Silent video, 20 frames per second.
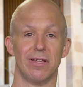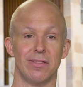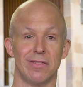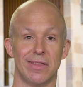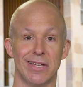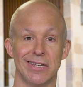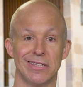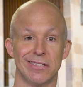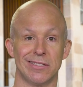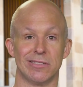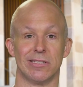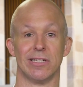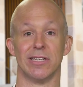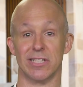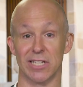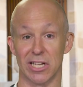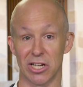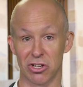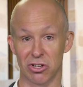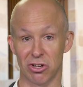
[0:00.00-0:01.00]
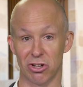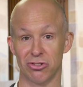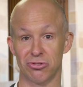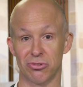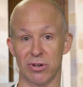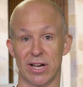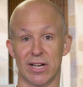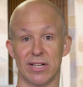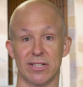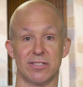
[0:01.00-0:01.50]
This is in
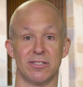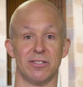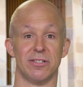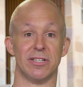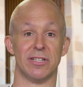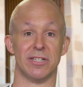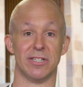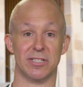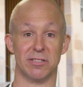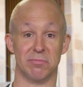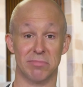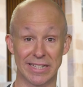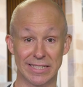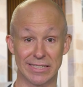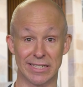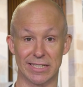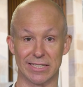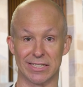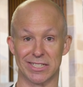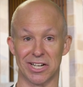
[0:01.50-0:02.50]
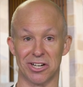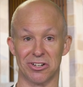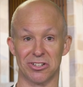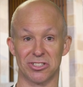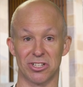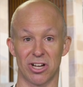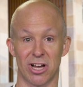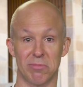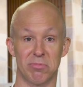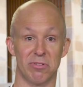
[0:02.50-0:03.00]
contrast to the domestic
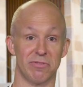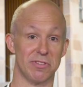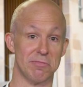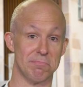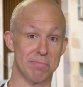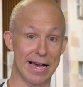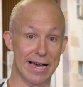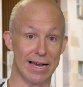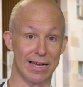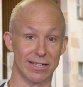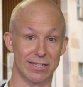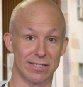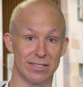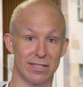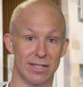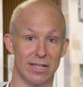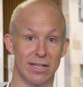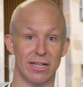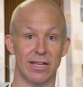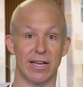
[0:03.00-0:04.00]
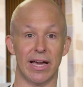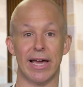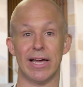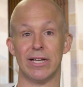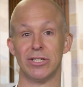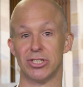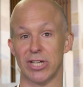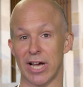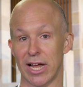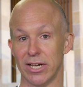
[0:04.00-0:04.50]
stereotype of the past
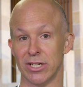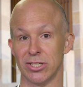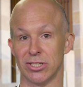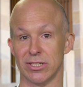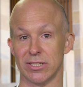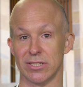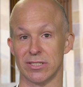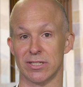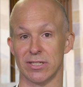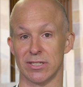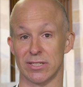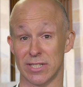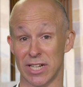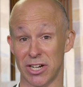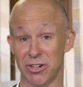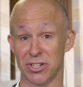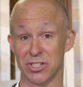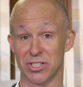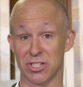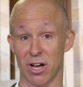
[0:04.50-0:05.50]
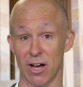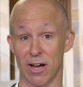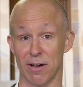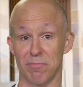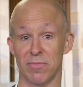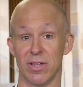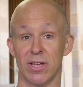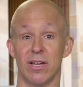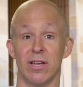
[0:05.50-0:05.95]
and challenges the stereotype